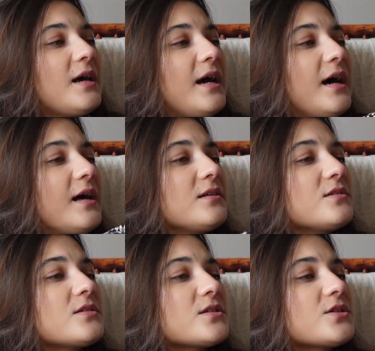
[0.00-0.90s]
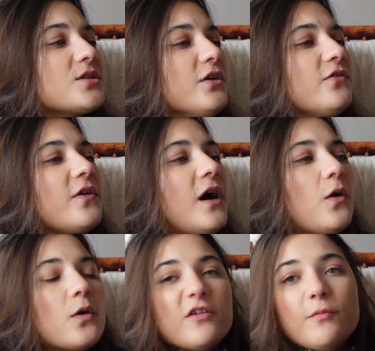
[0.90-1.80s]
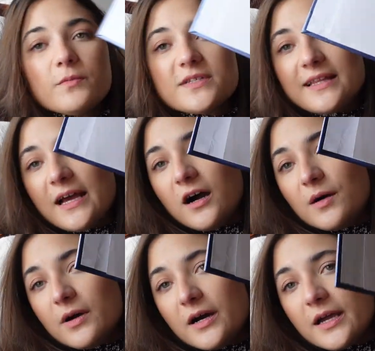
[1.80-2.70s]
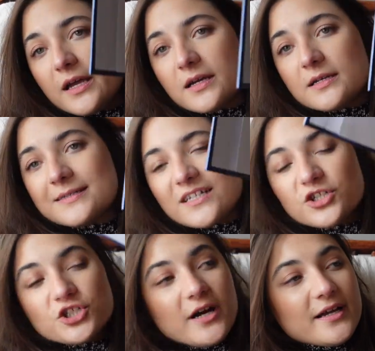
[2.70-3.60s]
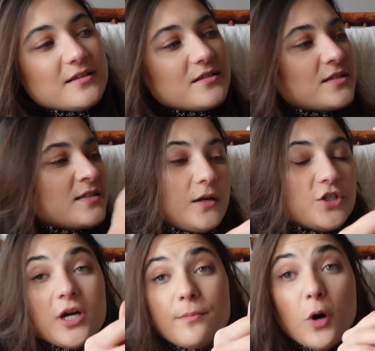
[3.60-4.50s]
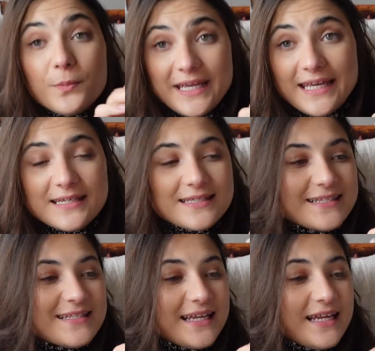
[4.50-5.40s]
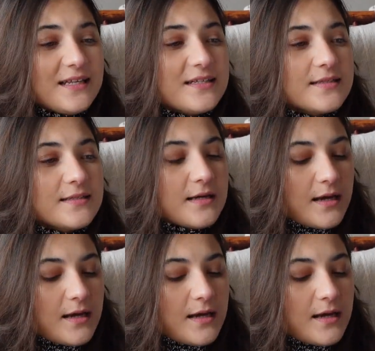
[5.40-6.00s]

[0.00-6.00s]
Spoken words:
And so far all I've popped in there are my giant poppy seeds.